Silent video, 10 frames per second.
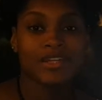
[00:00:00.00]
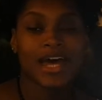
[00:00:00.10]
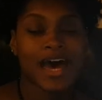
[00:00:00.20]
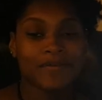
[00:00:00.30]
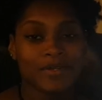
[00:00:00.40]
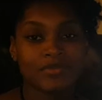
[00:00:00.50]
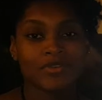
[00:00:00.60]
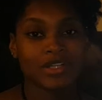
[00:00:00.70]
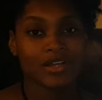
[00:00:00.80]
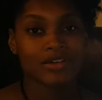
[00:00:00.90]
having them
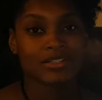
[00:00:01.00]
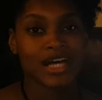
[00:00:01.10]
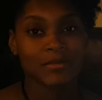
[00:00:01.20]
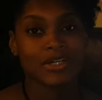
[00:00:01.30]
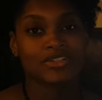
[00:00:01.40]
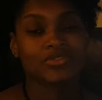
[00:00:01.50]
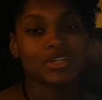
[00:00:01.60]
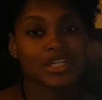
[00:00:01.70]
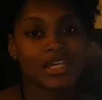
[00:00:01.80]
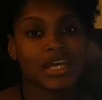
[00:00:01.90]
for a long time
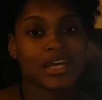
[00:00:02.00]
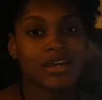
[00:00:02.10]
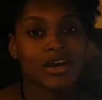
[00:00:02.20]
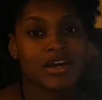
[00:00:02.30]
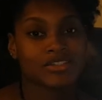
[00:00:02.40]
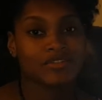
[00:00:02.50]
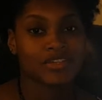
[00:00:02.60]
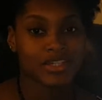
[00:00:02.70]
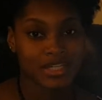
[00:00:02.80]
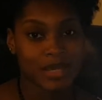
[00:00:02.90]
untreated can cause
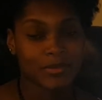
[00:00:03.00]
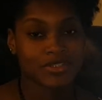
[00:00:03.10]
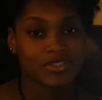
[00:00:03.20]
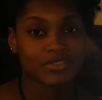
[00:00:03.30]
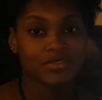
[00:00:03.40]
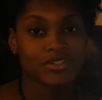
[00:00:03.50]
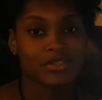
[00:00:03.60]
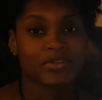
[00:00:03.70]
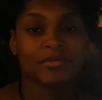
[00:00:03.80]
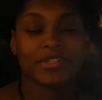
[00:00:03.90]
severe damage to
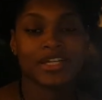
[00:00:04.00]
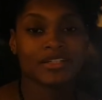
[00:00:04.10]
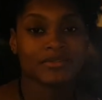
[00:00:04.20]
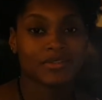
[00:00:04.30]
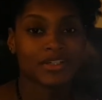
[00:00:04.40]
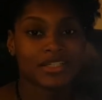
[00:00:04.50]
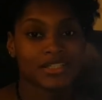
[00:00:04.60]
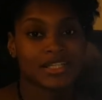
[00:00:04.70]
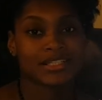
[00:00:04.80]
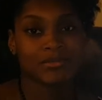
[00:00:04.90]
your reproductive organs.
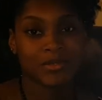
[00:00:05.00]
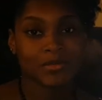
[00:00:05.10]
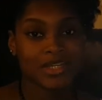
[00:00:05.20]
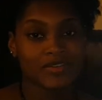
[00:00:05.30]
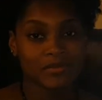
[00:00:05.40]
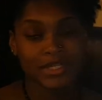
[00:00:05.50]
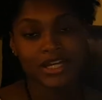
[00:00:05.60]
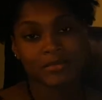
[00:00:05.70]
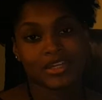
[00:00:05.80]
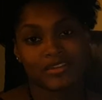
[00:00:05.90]
And some people even
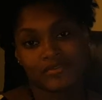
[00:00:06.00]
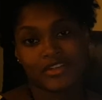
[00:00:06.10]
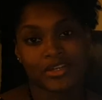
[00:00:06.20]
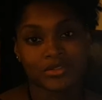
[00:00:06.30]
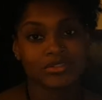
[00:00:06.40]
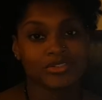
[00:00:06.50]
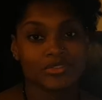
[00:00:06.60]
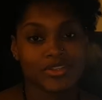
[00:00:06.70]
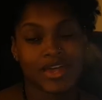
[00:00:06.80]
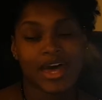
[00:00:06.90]
become infertile due
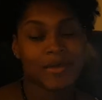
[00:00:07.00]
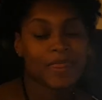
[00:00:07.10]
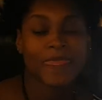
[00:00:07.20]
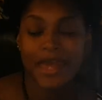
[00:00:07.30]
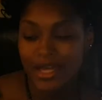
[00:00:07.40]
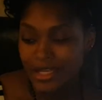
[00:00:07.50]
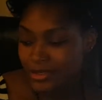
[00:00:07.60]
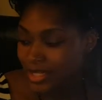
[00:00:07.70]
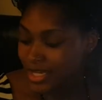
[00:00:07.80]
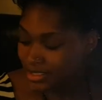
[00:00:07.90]
to that.
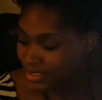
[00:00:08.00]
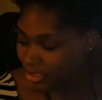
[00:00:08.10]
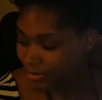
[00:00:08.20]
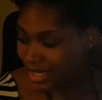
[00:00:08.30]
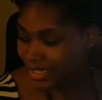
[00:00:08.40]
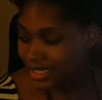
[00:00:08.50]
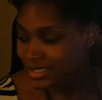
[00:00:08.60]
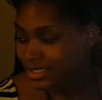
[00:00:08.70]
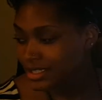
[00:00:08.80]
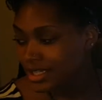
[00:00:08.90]
So that's the end of my
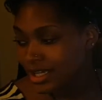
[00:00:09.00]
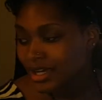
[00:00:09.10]
lesson.